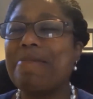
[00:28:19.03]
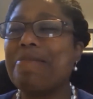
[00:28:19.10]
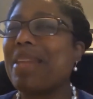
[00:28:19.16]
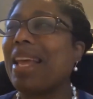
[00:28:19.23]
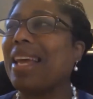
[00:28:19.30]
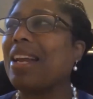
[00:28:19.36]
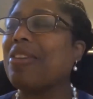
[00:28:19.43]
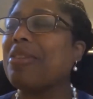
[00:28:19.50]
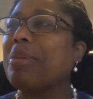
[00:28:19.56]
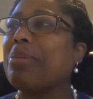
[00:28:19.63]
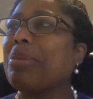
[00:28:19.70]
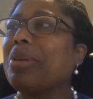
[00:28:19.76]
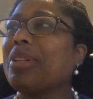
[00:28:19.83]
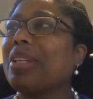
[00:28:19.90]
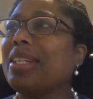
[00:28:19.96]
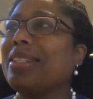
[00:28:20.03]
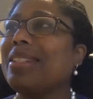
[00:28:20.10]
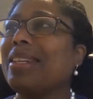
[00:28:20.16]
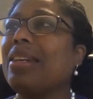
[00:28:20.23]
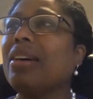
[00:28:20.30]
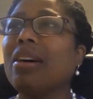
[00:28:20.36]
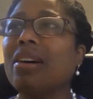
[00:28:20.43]
And I remember they
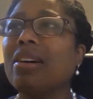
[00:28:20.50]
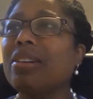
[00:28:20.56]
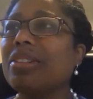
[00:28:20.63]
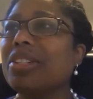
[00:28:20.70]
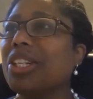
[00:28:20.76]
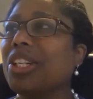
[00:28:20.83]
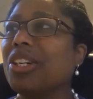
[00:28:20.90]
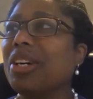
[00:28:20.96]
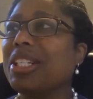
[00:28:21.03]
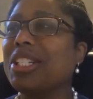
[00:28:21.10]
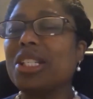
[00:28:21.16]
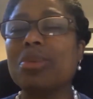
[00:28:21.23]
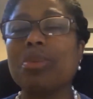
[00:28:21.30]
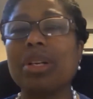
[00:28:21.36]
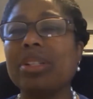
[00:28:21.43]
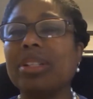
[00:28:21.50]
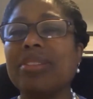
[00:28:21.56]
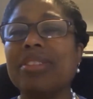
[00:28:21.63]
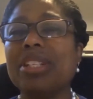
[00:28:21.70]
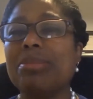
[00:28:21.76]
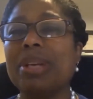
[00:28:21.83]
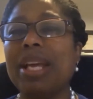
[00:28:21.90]
said, oh, I just want to live
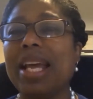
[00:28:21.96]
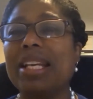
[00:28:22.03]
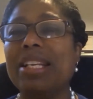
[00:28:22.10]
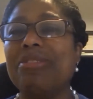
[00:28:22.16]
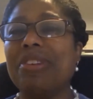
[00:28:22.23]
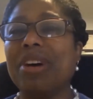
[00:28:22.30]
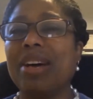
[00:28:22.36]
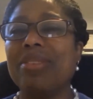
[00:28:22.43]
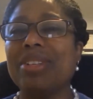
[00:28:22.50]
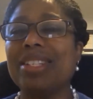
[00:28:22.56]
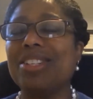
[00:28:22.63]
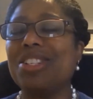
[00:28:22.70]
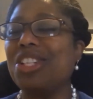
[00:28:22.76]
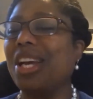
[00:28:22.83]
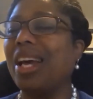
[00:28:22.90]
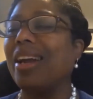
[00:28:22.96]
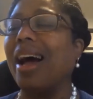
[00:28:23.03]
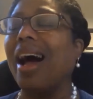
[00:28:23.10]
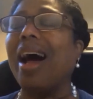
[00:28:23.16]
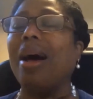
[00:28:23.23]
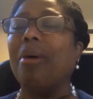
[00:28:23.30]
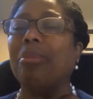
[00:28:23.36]
to be 85. I said, shut up.